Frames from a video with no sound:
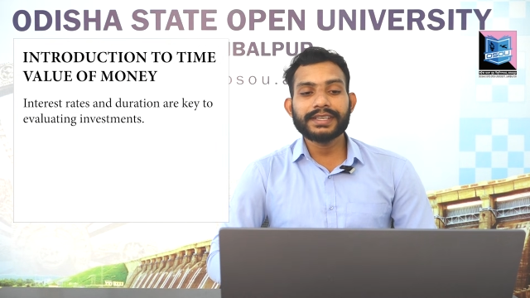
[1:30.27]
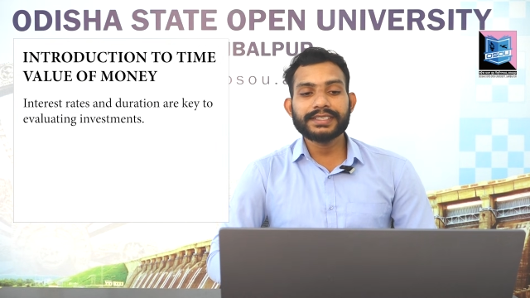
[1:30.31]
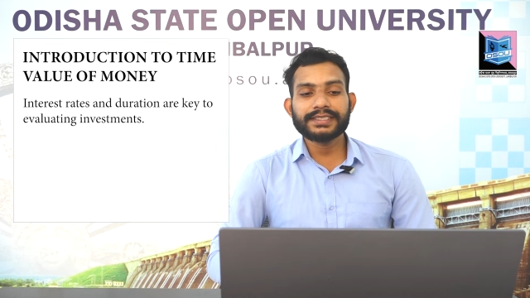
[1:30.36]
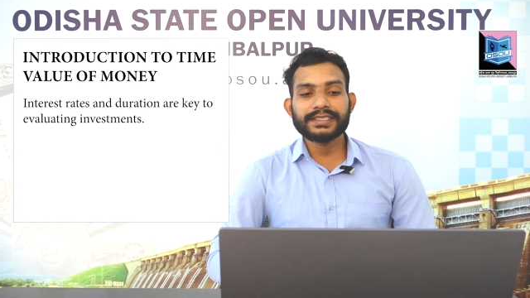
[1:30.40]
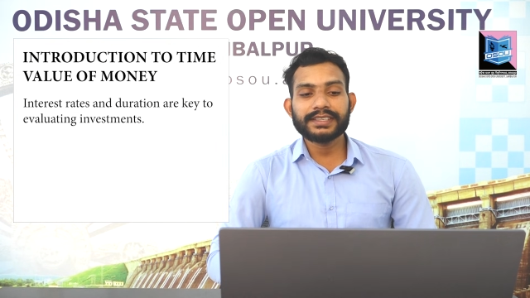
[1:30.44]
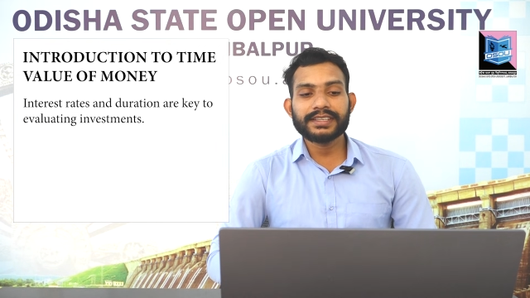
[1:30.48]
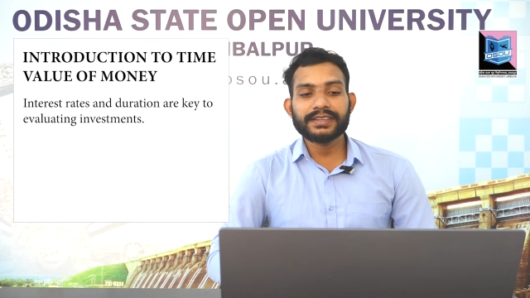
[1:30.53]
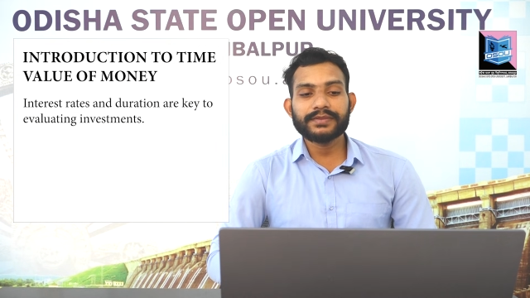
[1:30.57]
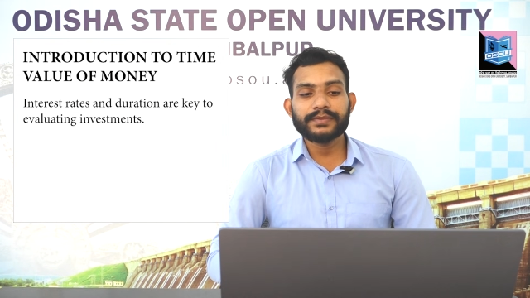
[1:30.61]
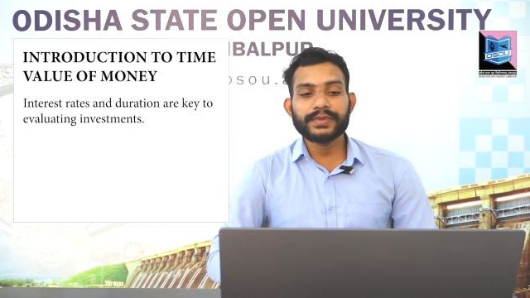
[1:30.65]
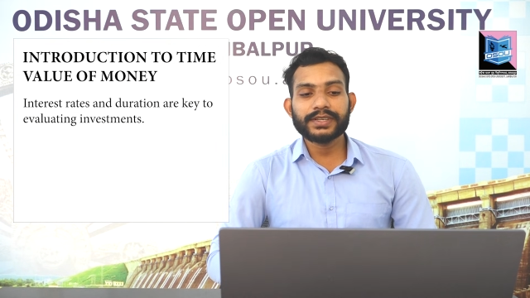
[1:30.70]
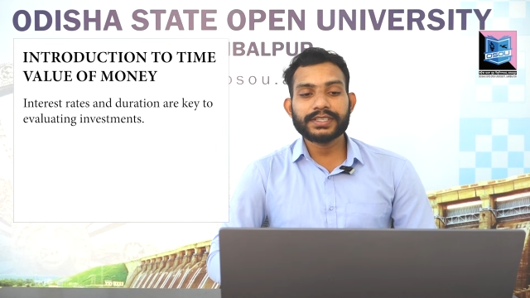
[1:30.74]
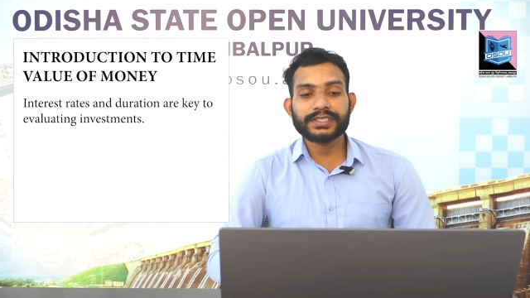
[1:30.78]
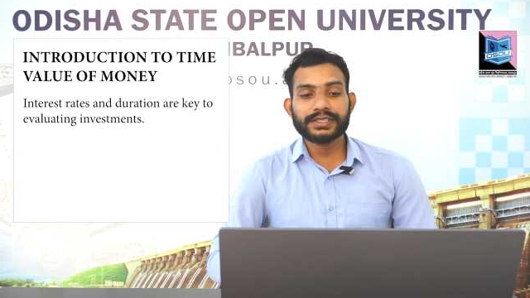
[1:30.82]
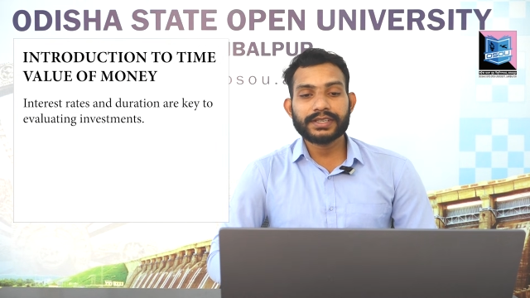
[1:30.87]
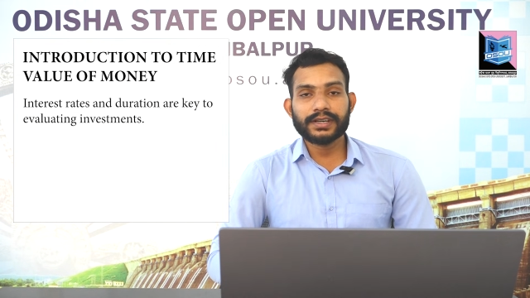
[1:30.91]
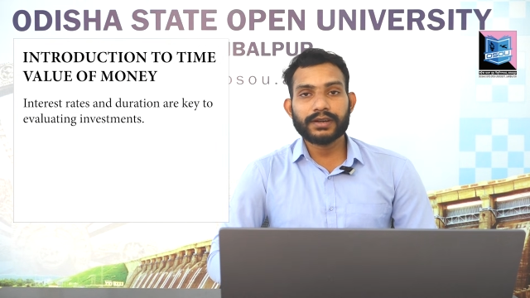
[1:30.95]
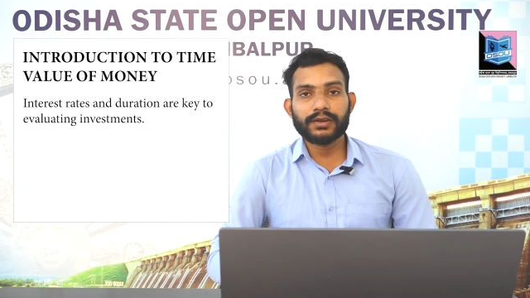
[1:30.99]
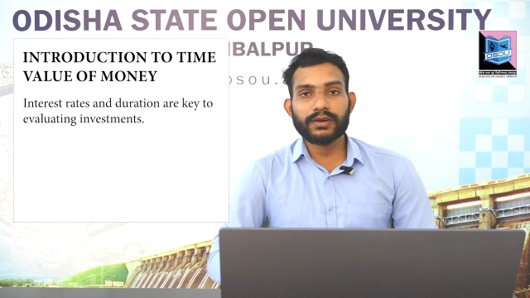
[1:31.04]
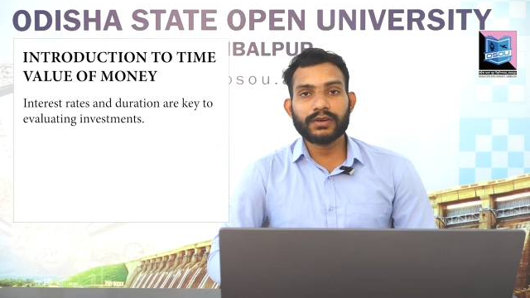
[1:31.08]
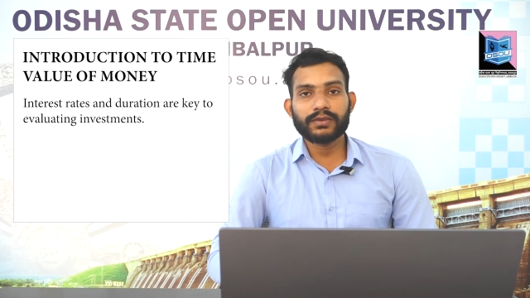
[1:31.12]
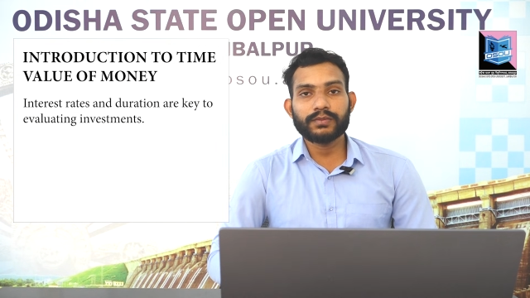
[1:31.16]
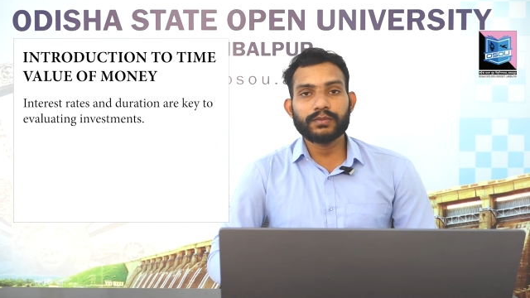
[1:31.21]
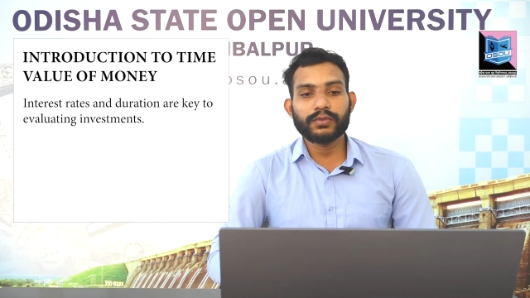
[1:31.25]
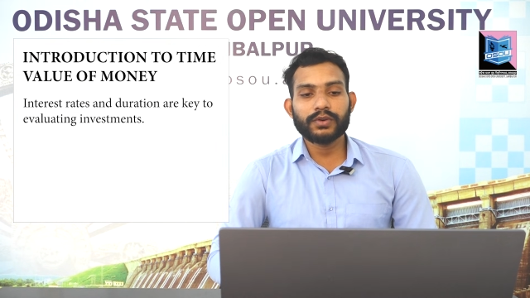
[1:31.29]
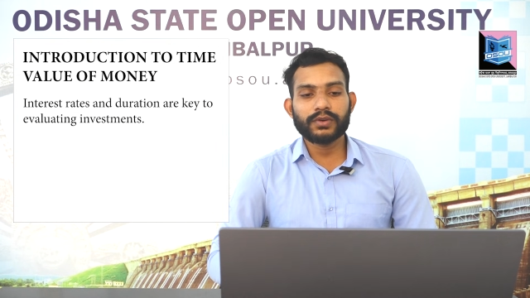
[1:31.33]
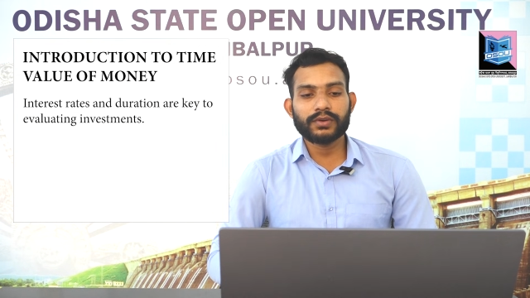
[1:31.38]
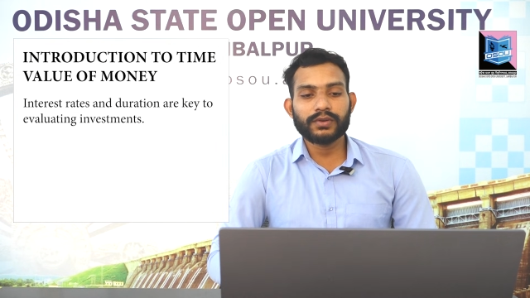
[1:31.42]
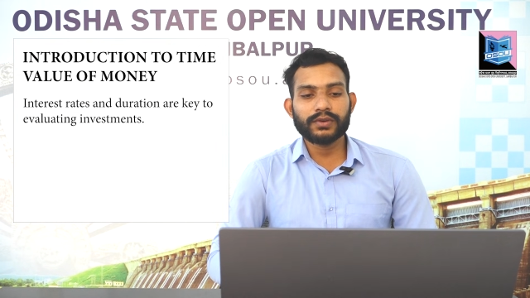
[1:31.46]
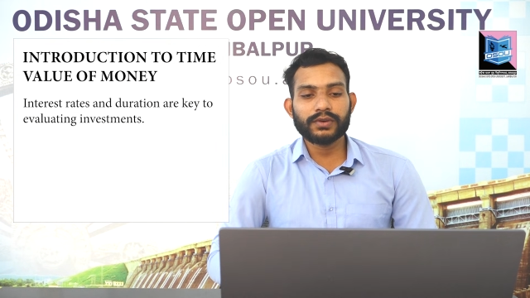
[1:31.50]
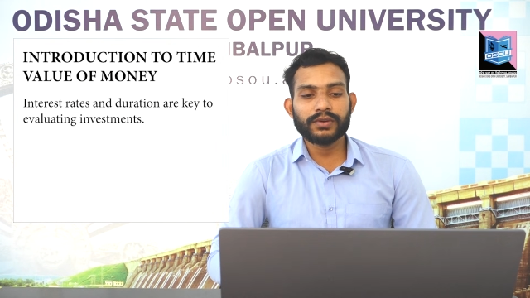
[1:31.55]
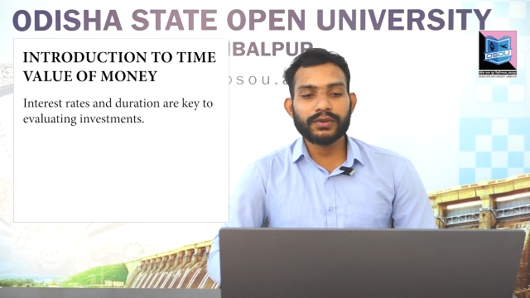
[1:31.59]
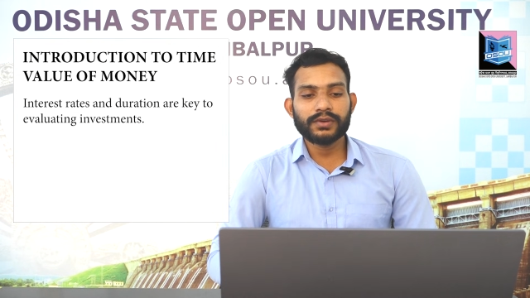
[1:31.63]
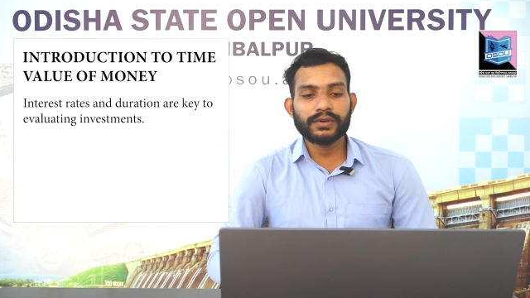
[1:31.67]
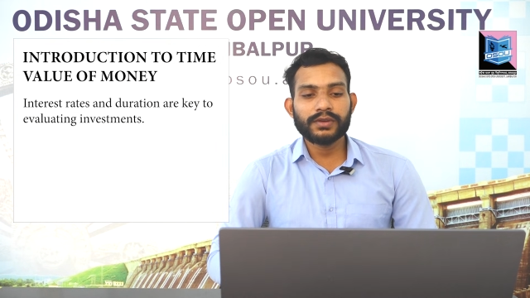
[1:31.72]
is invested or
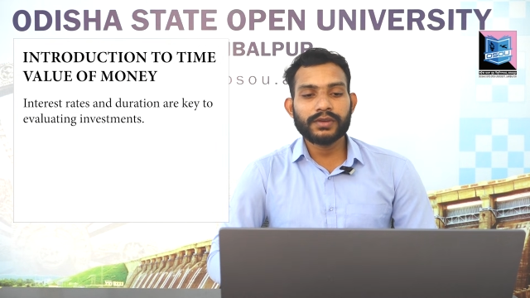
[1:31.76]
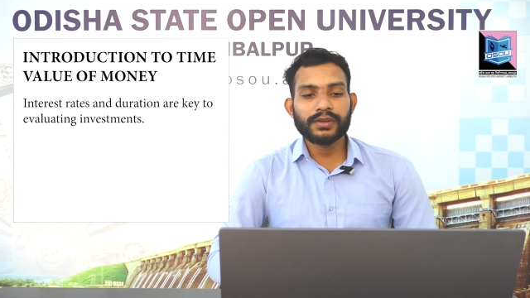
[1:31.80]
borrowed.